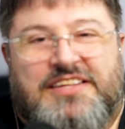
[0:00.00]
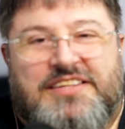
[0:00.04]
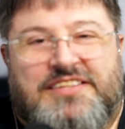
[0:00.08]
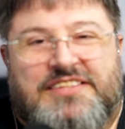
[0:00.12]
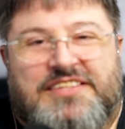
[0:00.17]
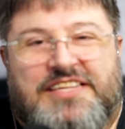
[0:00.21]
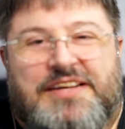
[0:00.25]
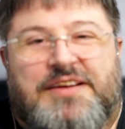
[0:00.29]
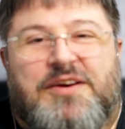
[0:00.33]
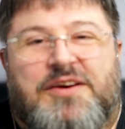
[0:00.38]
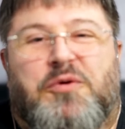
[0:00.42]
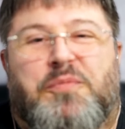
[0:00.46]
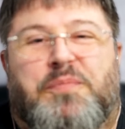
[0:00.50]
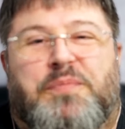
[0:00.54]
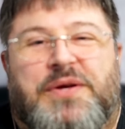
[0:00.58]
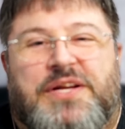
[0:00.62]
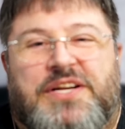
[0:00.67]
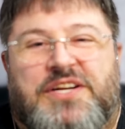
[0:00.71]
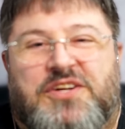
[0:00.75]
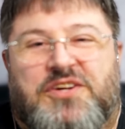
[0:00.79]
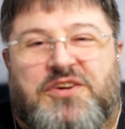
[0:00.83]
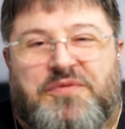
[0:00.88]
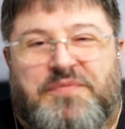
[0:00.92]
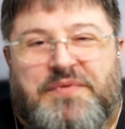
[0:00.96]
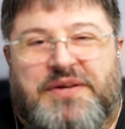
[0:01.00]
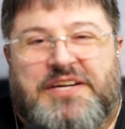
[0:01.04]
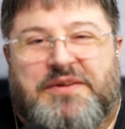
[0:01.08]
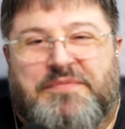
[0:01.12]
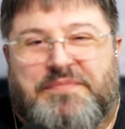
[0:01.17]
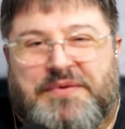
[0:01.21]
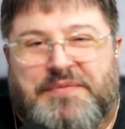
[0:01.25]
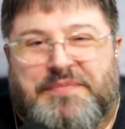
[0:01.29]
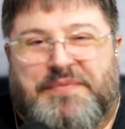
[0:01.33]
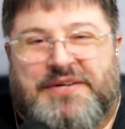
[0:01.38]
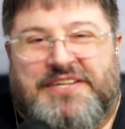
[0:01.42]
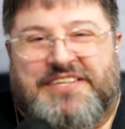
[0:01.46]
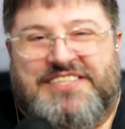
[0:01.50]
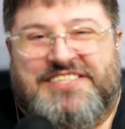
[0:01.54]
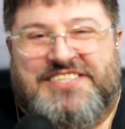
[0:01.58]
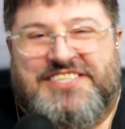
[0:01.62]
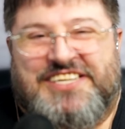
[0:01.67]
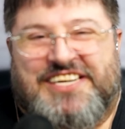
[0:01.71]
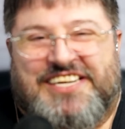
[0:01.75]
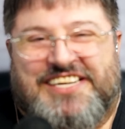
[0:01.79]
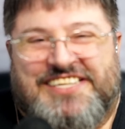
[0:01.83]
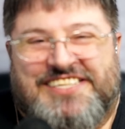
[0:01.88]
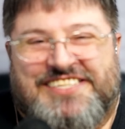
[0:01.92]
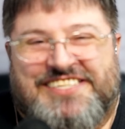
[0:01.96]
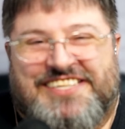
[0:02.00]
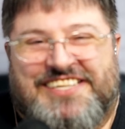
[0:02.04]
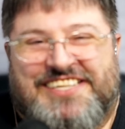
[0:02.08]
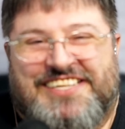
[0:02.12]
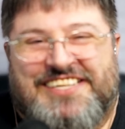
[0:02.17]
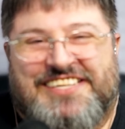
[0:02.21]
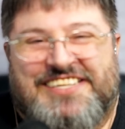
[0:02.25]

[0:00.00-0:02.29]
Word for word: the opinion of many people has changed.